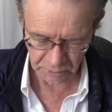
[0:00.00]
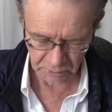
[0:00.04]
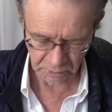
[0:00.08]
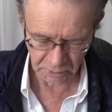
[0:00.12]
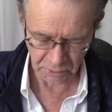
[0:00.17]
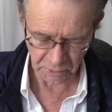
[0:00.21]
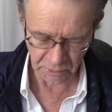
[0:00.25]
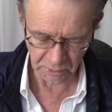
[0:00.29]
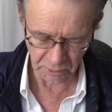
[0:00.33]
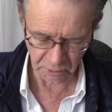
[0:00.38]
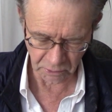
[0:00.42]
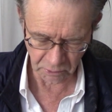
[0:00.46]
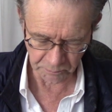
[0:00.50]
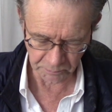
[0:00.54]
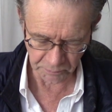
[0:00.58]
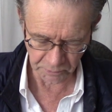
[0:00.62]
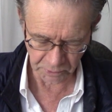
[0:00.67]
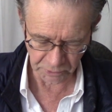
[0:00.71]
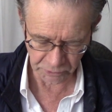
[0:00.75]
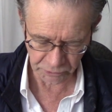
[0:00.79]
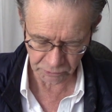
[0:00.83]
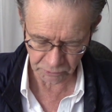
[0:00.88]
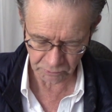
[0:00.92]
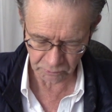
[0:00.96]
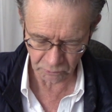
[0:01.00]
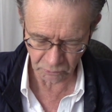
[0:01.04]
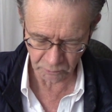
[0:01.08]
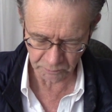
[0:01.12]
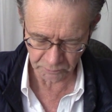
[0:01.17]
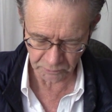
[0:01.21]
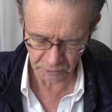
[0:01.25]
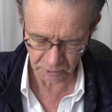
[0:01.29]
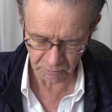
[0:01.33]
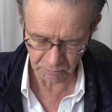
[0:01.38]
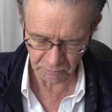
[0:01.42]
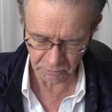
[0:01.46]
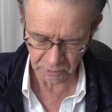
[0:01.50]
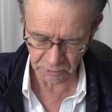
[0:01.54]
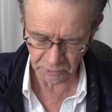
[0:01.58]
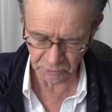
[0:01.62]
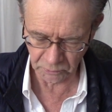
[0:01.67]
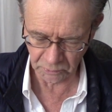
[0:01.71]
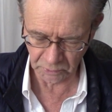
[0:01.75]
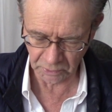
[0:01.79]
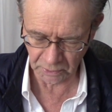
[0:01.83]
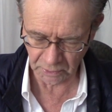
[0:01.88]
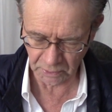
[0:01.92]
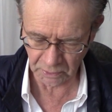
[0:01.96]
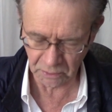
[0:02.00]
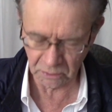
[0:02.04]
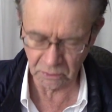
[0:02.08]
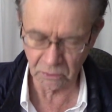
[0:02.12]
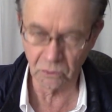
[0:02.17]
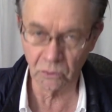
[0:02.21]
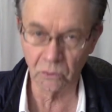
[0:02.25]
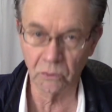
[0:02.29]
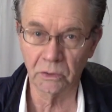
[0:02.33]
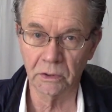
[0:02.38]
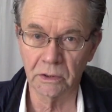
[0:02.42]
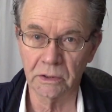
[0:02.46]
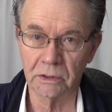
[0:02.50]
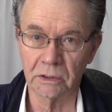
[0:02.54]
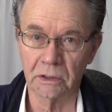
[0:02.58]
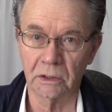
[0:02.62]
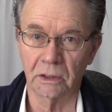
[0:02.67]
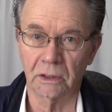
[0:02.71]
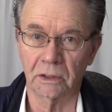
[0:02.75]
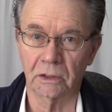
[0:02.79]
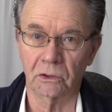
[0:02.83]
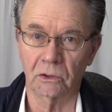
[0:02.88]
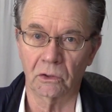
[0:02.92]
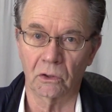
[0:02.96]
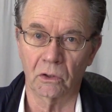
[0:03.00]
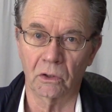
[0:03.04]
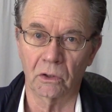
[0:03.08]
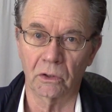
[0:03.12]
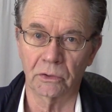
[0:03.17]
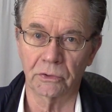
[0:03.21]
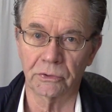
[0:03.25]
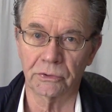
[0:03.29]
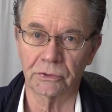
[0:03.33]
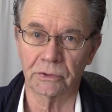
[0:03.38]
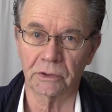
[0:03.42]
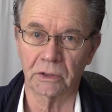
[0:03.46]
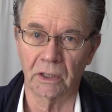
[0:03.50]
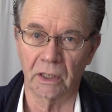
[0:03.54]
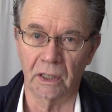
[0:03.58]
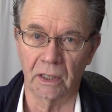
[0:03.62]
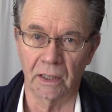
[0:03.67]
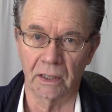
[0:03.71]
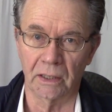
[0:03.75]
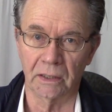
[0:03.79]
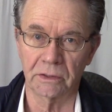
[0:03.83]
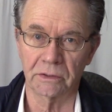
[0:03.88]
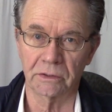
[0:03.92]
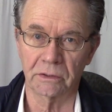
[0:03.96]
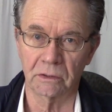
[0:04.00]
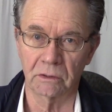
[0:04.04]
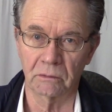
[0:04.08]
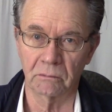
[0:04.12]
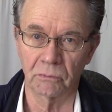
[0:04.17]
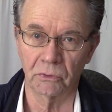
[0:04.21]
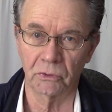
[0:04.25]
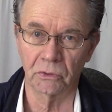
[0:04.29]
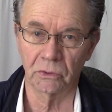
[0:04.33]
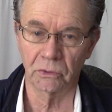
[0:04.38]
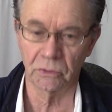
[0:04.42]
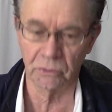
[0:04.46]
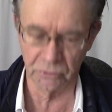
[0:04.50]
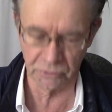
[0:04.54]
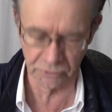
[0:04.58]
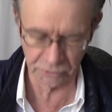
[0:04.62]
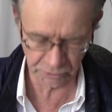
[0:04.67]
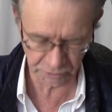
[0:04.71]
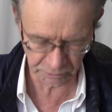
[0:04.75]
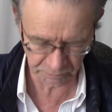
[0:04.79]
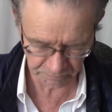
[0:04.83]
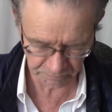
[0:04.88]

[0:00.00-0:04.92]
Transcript: can help us group them into categories like dogs, cats, and birds.